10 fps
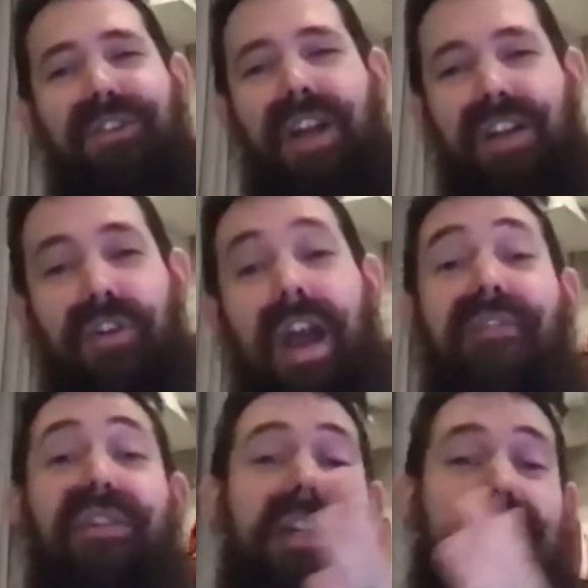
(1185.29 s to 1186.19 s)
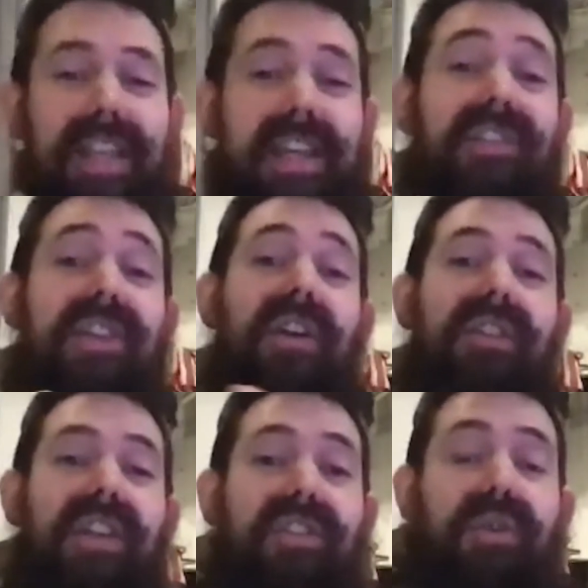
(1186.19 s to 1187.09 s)
on gravel is easier
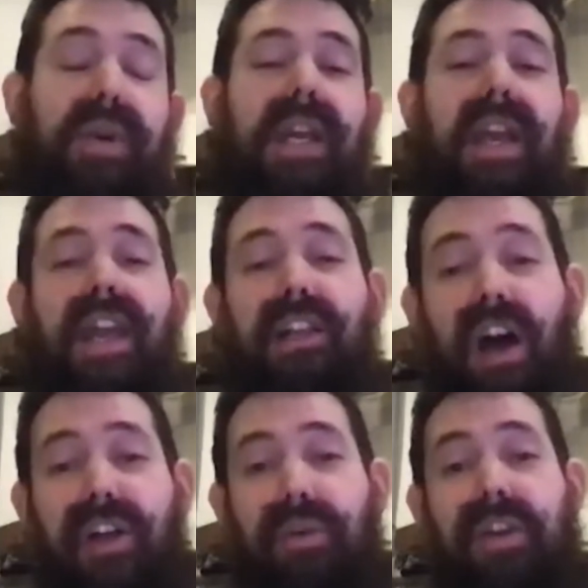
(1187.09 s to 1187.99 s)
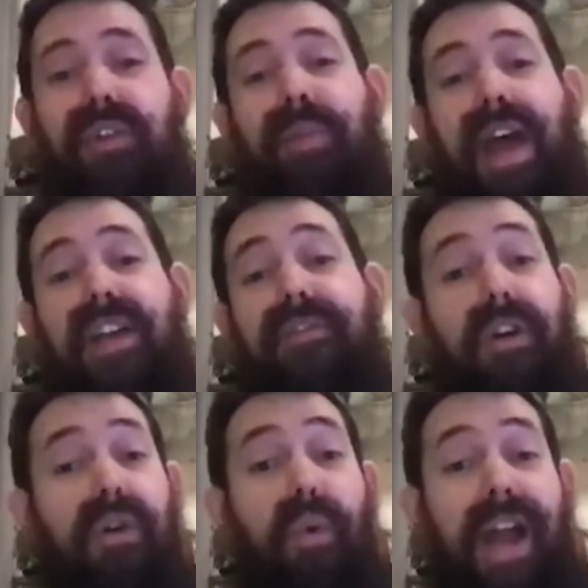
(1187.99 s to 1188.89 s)
than doing a cloth Rustle pass for
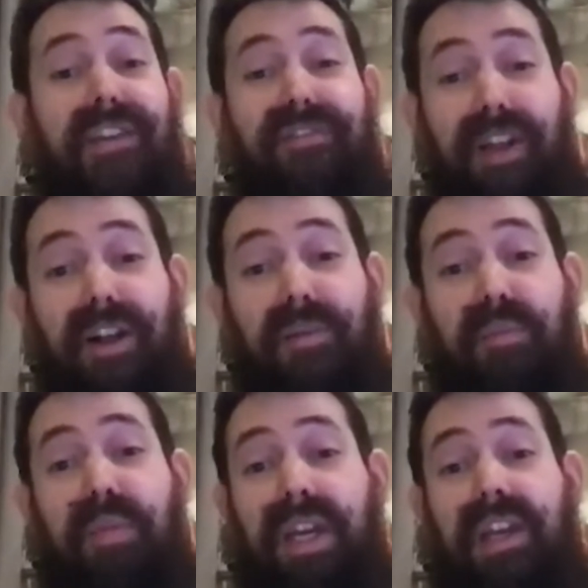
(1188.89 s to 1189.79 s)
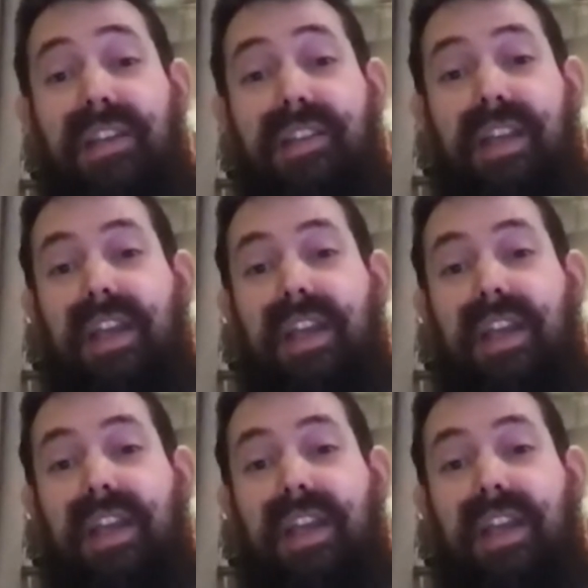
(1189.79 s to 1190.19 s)
a quiet film, because